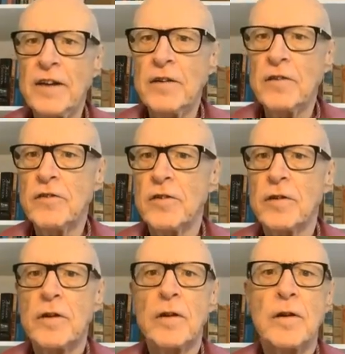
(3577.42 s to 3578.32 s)
find
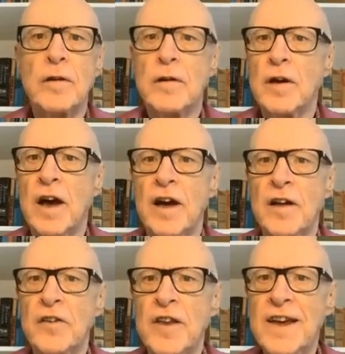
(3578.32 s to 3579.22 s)

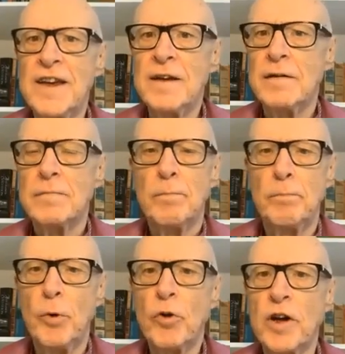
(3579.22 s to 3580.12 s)
uh, the
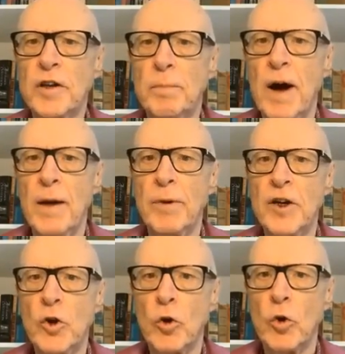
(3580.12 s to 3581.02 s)
book of the
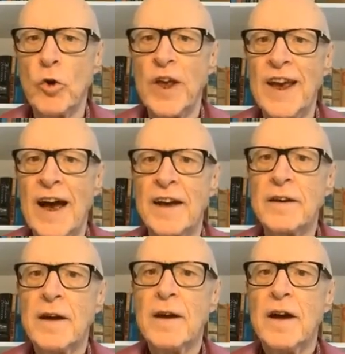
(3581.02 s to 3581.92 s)
Bible you're
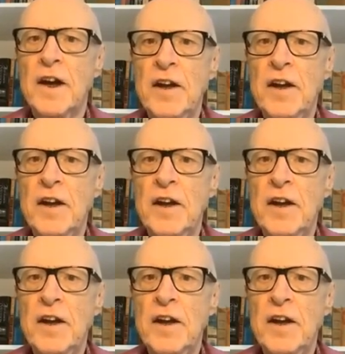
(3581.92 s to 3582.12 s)
looking at.